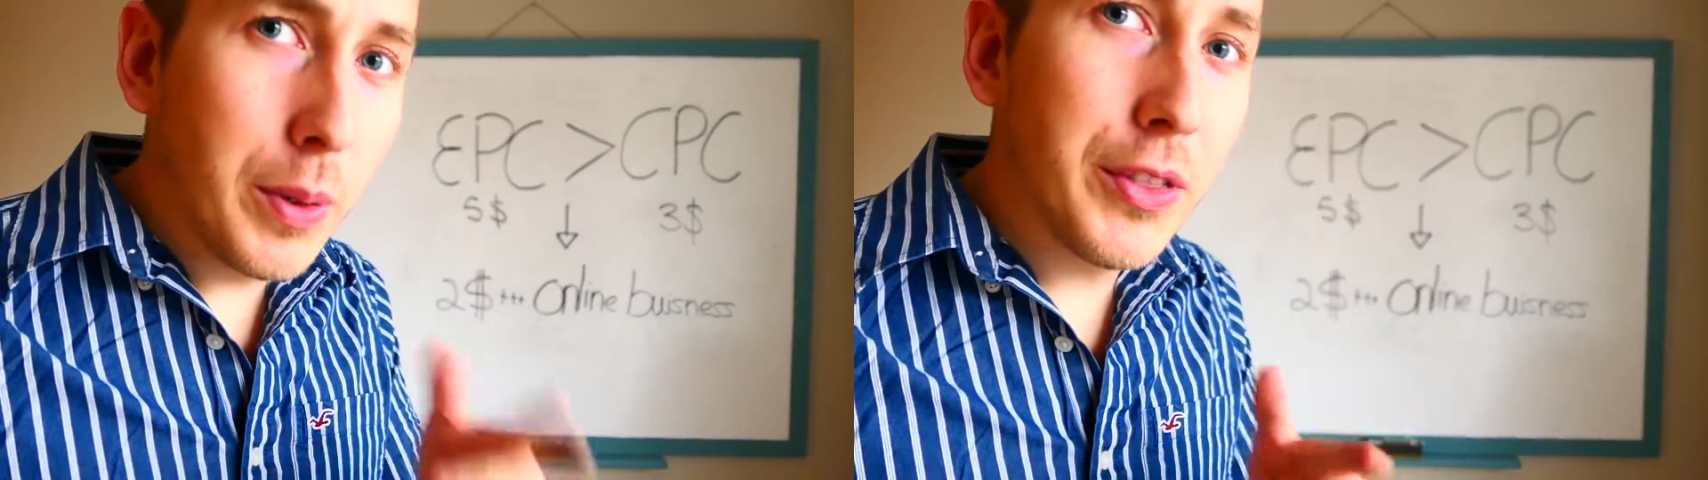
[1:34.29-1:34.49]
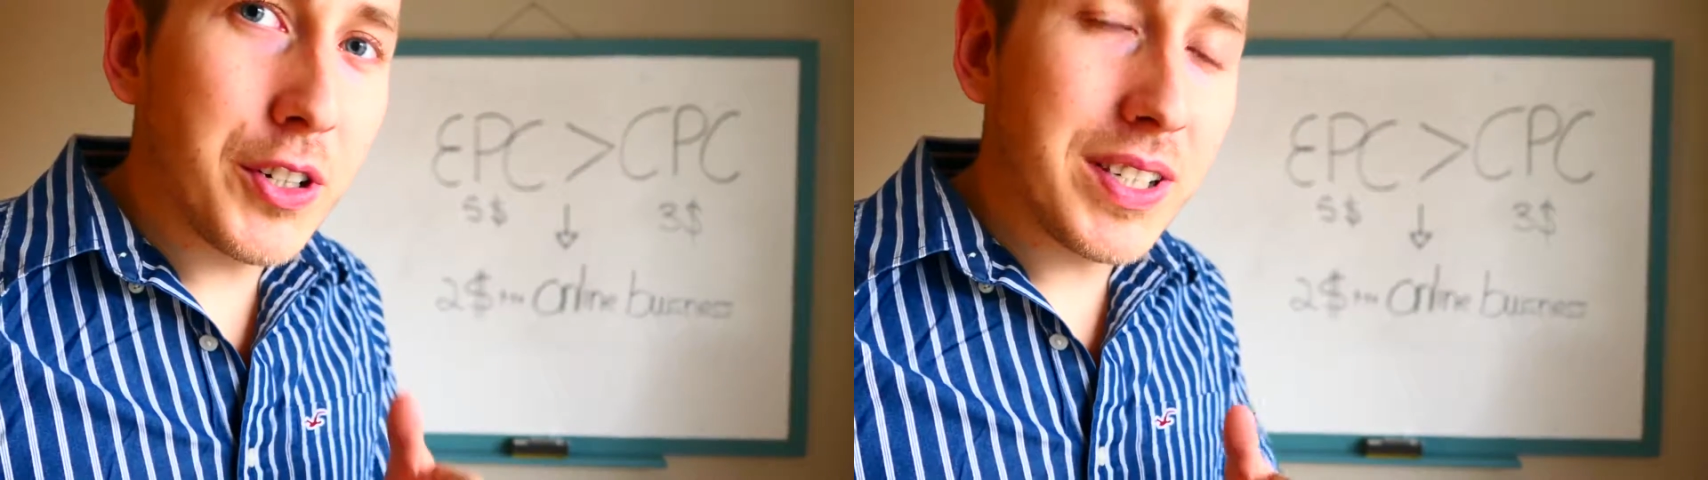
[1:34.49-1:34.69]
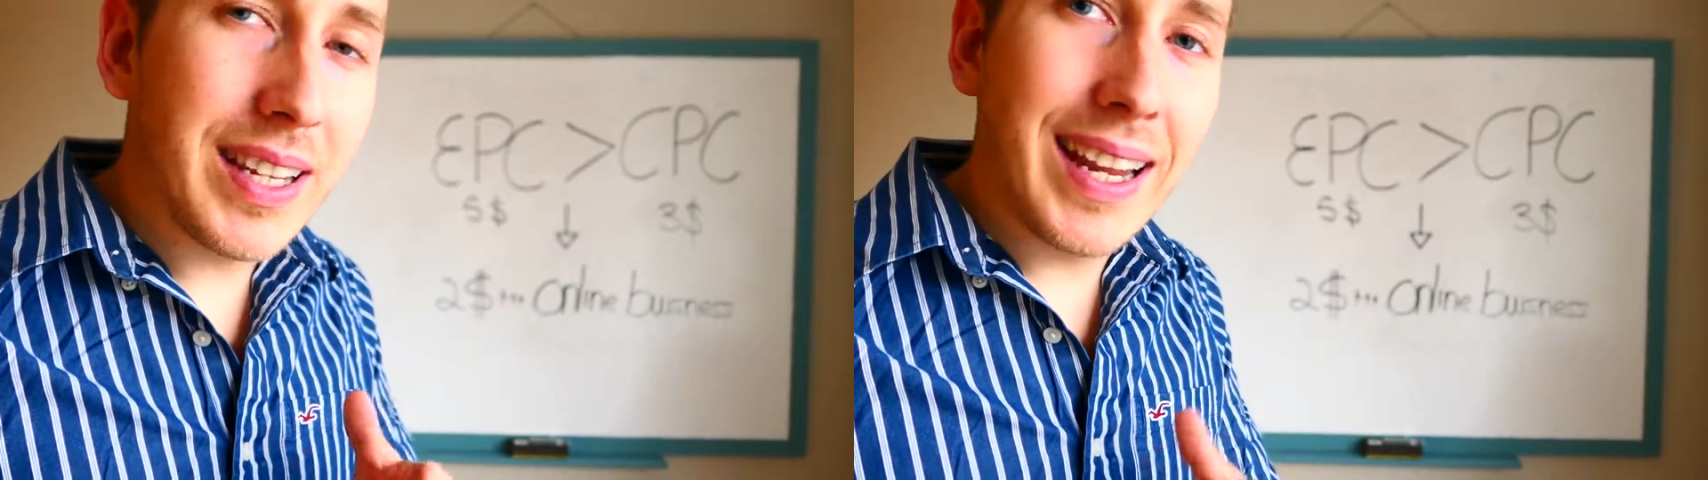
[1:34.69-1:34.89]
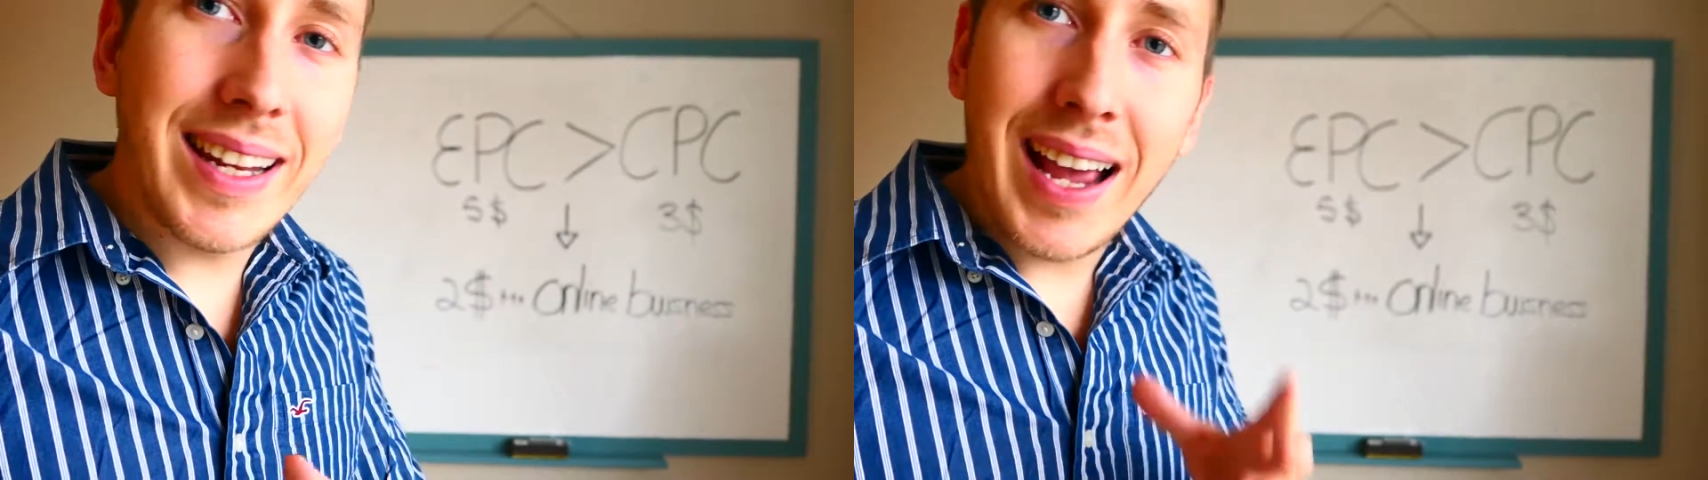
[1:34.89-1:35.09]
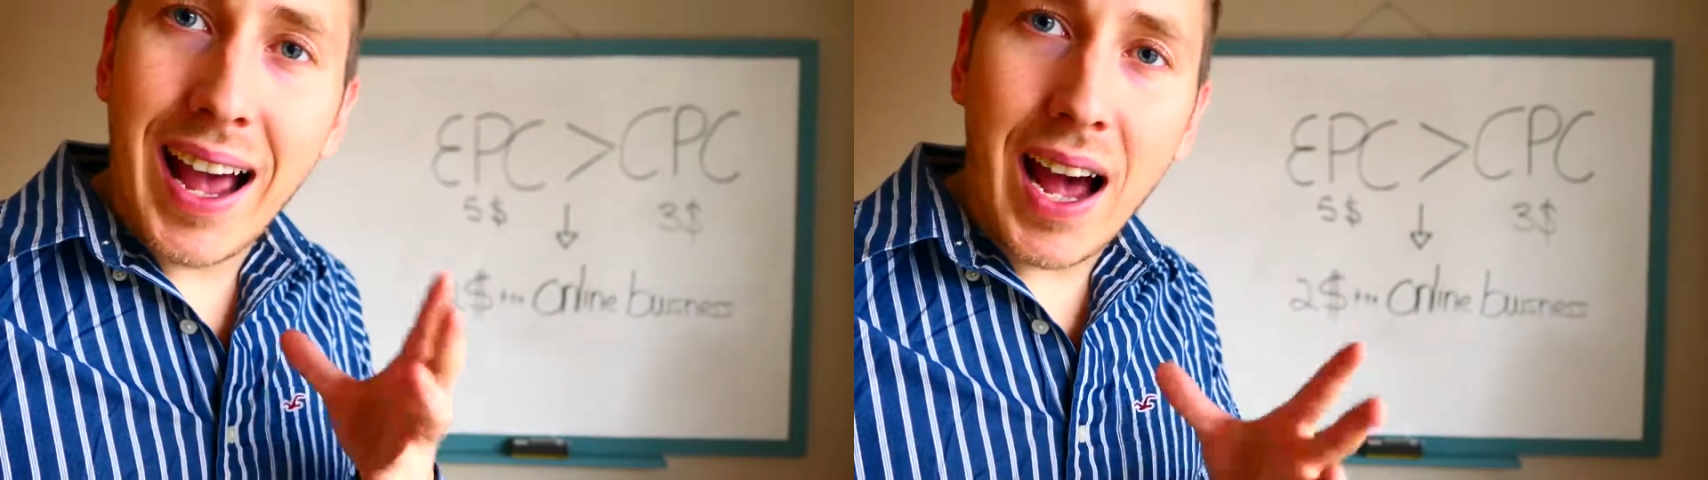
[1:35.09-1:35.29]

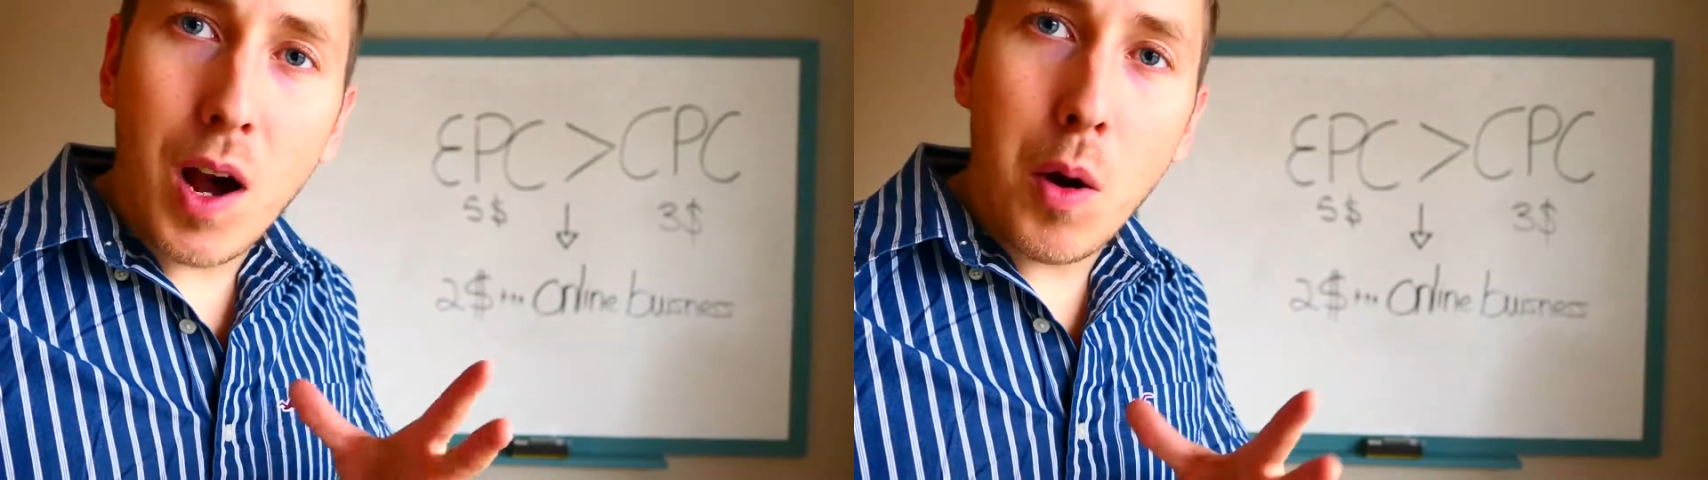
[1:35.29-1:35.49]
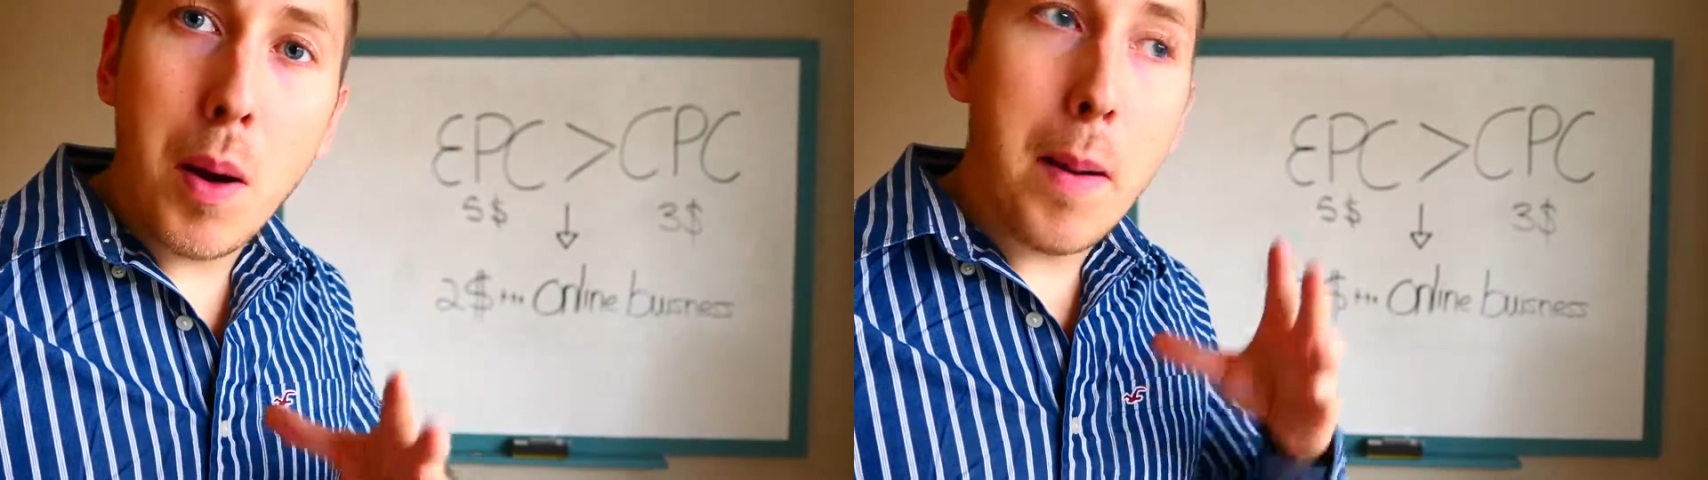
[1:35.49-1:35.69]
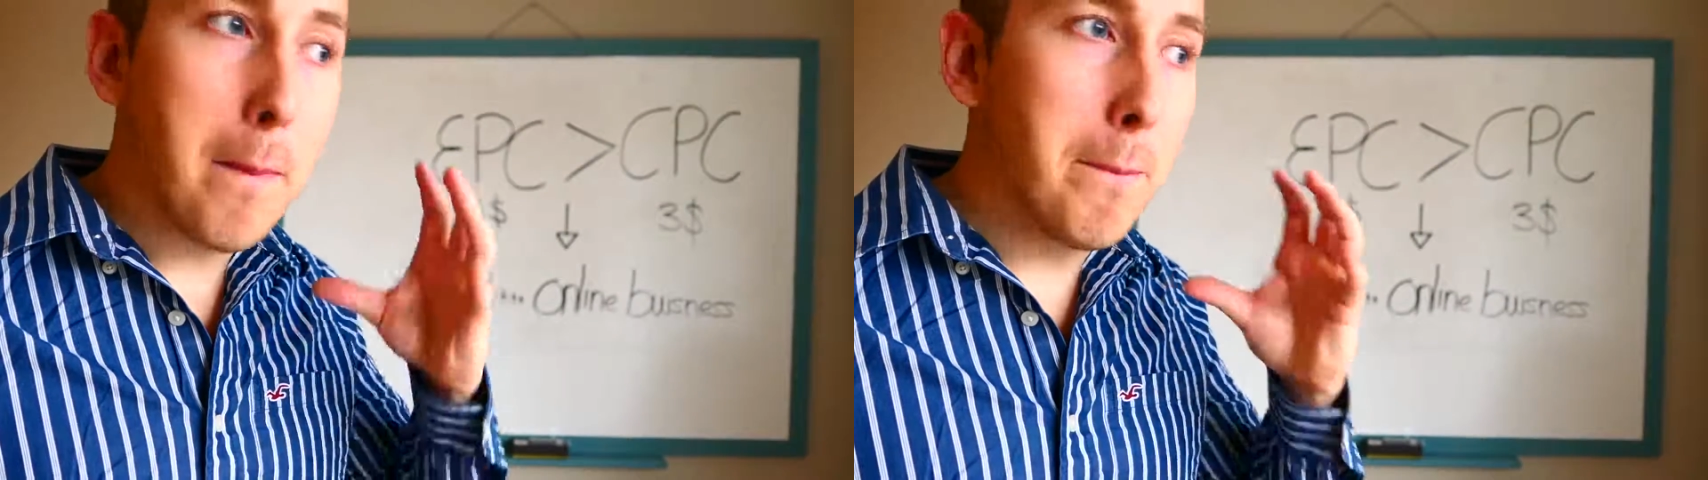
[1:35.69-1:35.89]
understand how